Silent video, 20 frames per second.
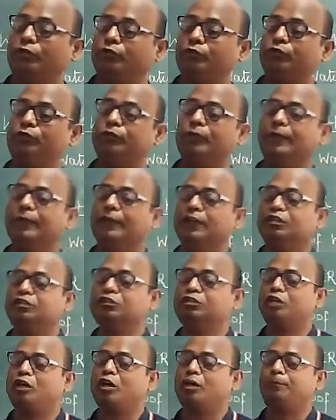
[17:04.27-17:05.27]
to
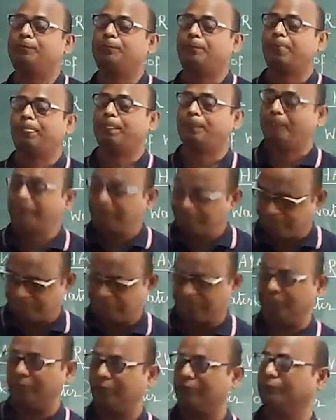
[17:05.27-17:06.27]
stop
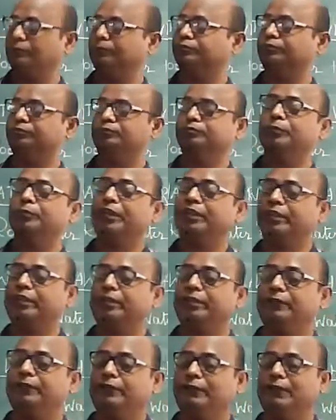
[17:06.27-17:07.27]
making